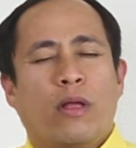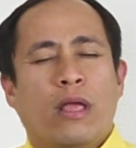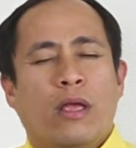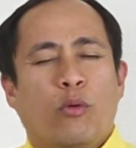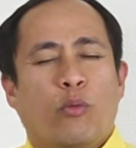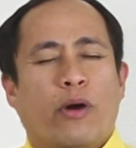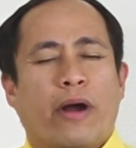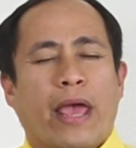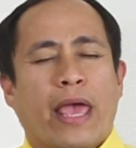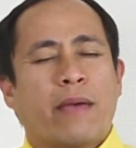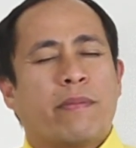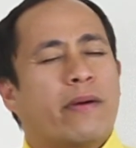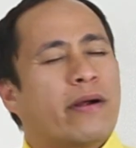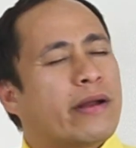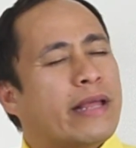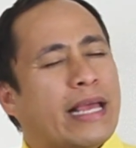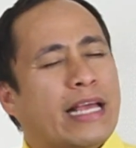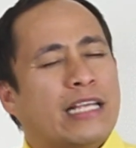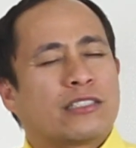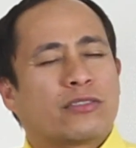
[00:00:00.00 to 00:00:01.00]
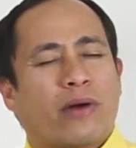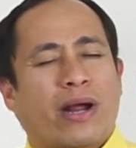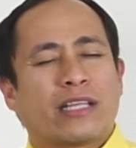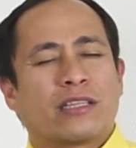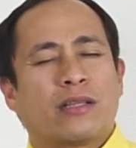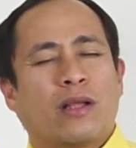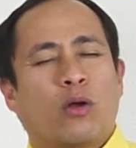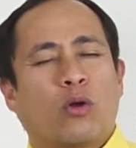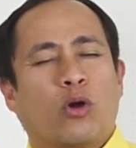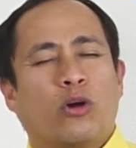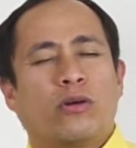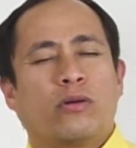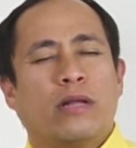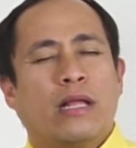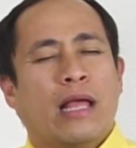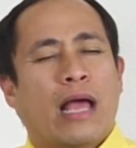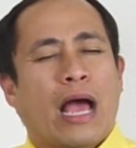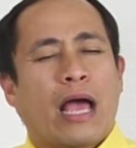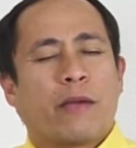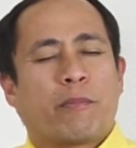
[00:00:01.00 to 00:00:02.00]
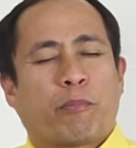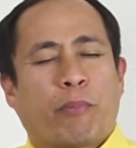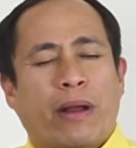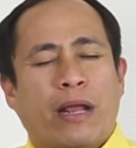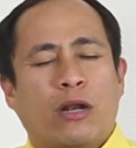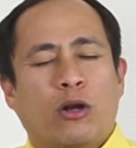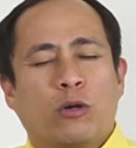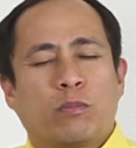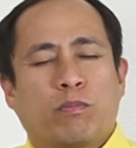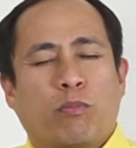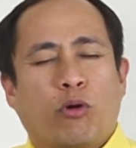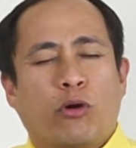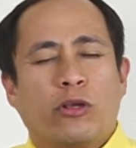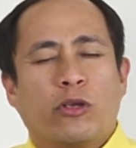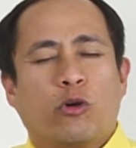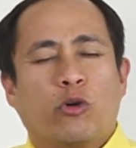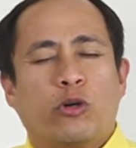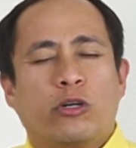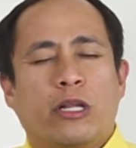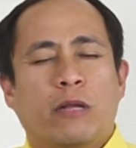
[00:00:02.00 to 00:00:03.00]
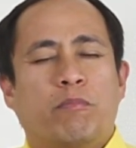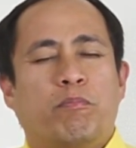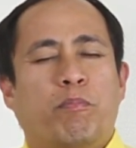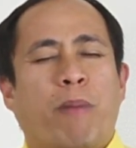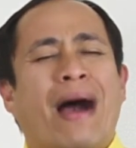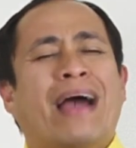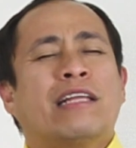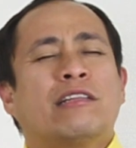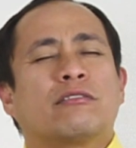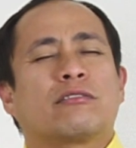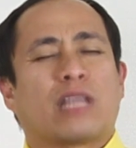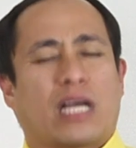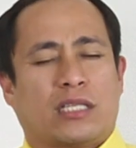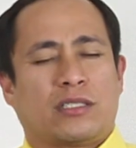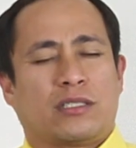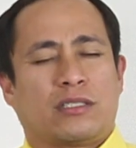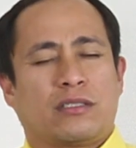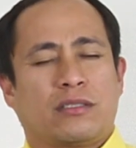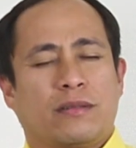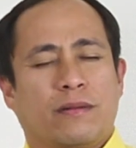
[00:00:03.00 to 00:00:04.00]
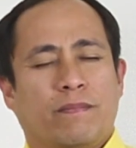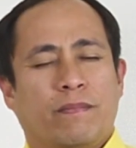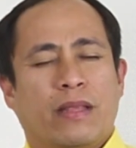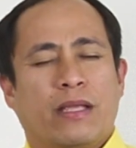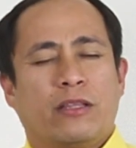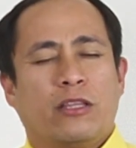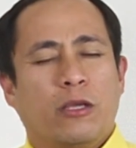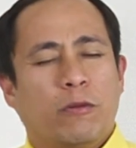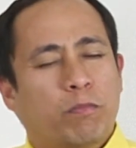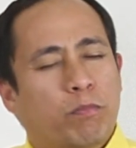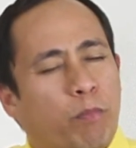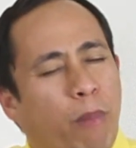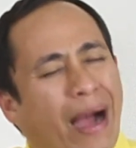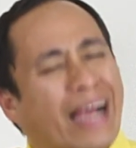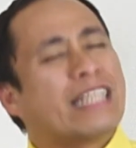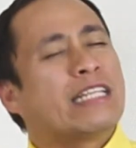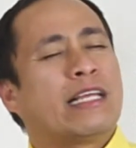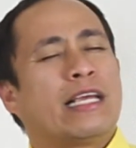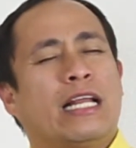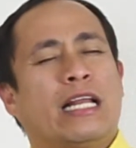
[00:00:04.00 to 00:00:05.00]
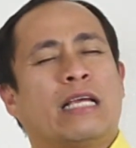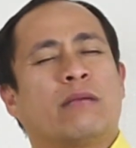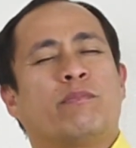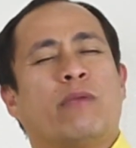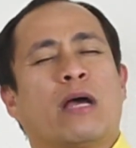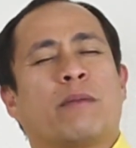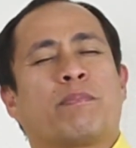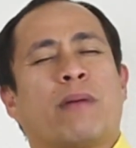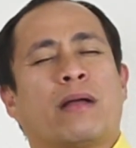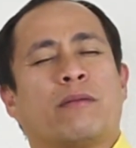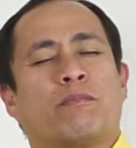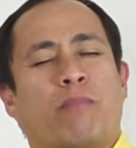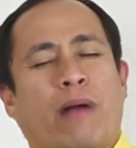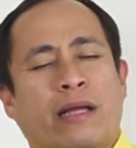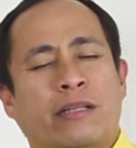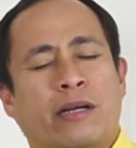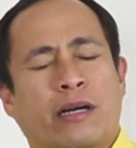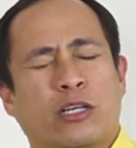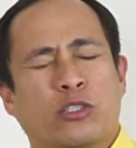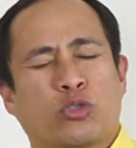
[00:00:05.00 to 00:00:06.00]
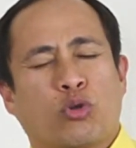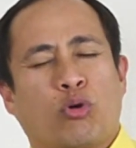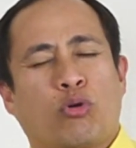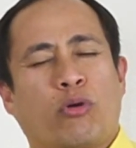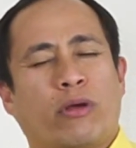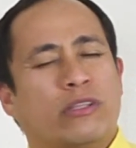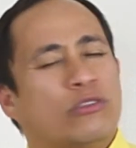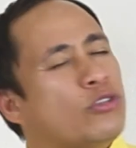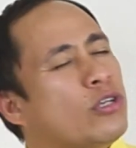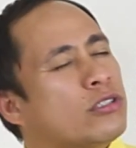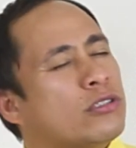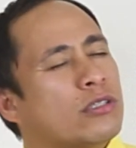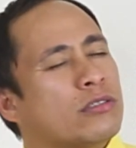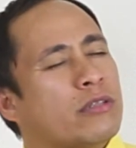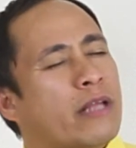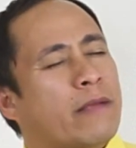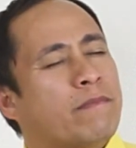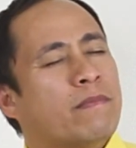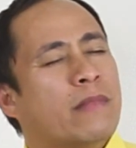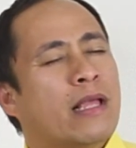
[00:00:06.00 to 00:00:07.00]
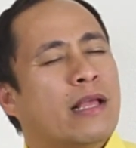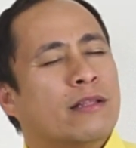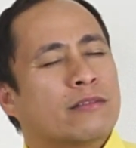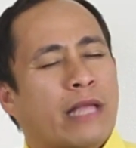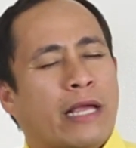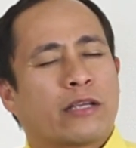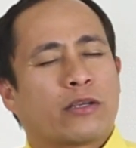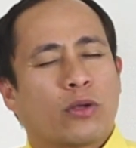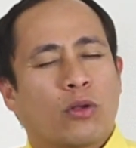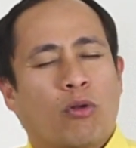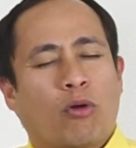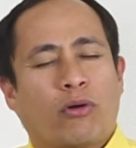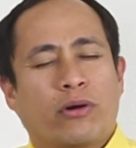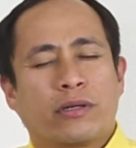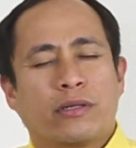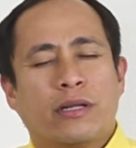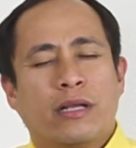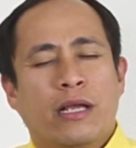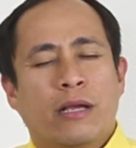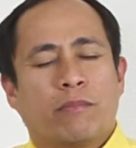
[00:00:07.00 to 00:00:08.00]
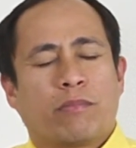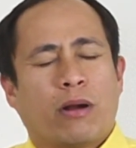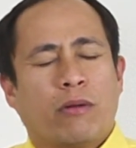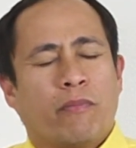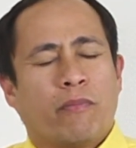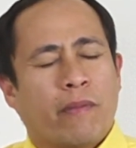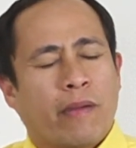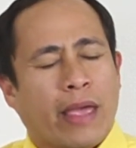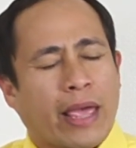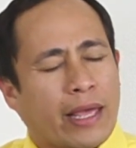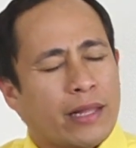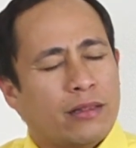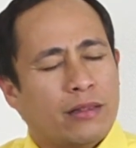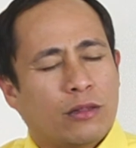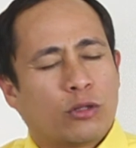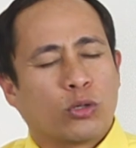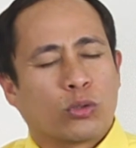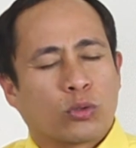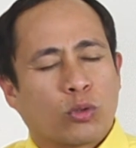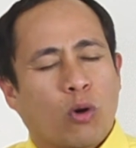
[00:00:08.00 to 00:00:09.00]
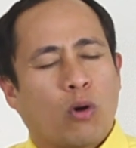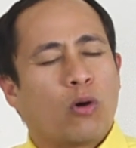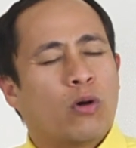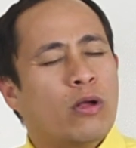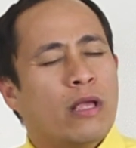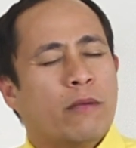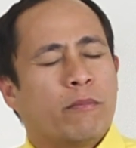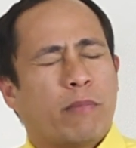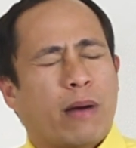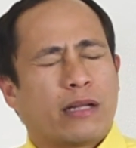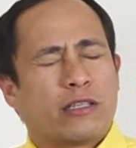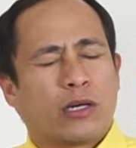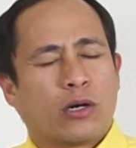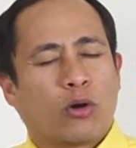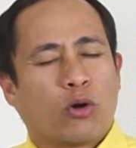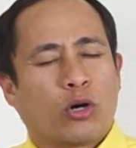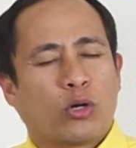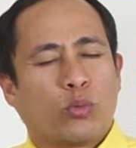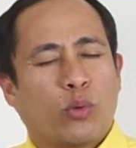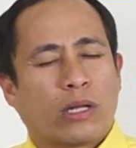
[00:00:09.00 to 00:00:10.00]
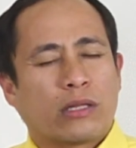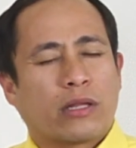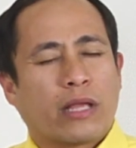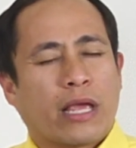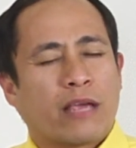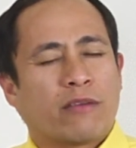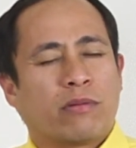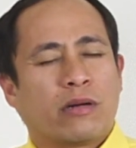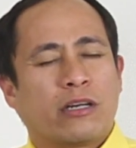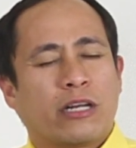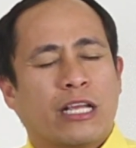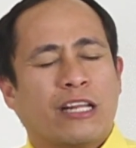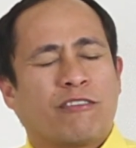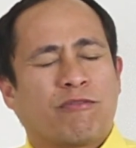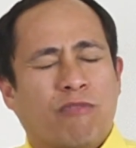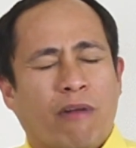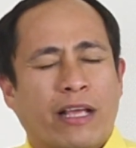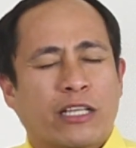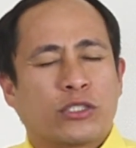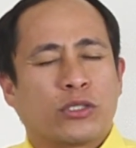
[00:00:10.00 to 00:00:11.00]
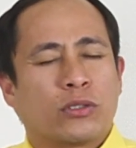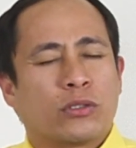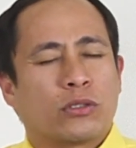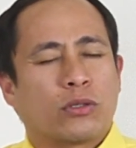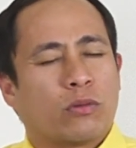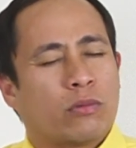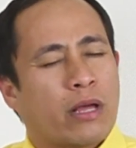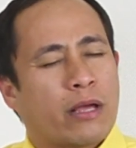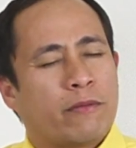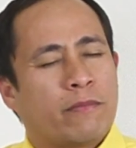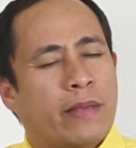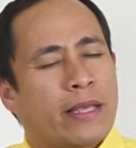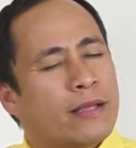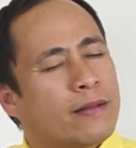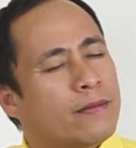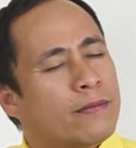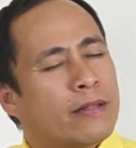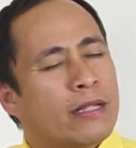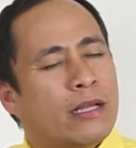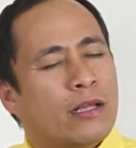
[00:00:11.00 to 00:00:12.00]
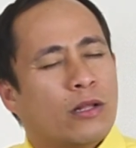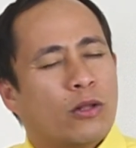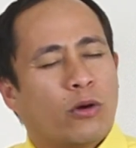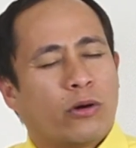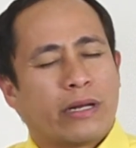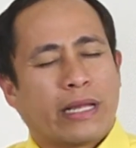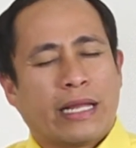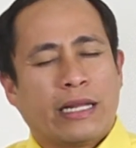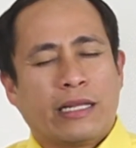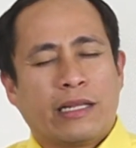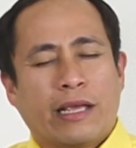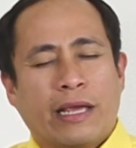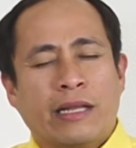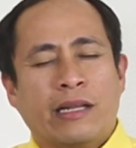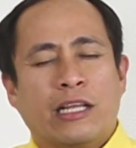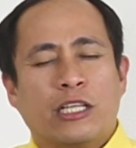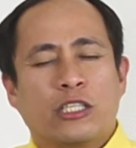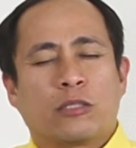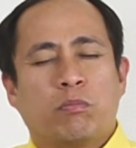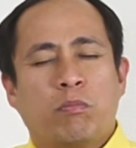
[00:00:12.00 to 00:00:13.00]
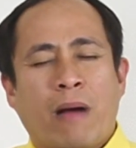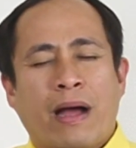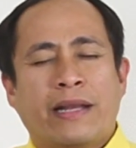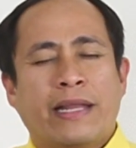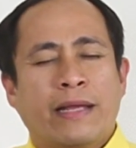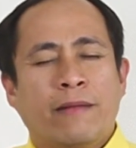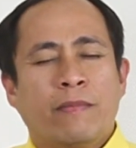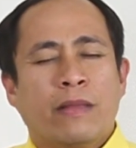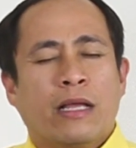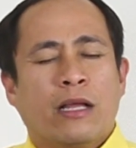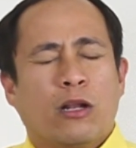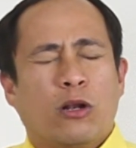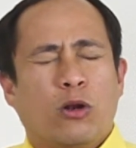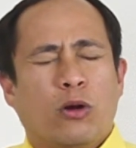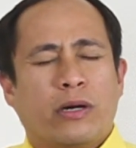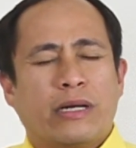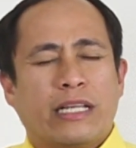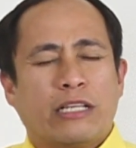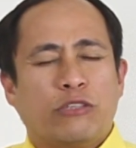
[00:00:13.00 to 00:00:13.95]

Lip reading: wherever he is right now, Lord. I pray, Lord, for your divine touch, divine healing be upon Brother Arturo in Jesus' name. Thank you, Lord, from head to toe. Father, Lord, whatever inflictions of the enemy, Lord, in his body, Lord,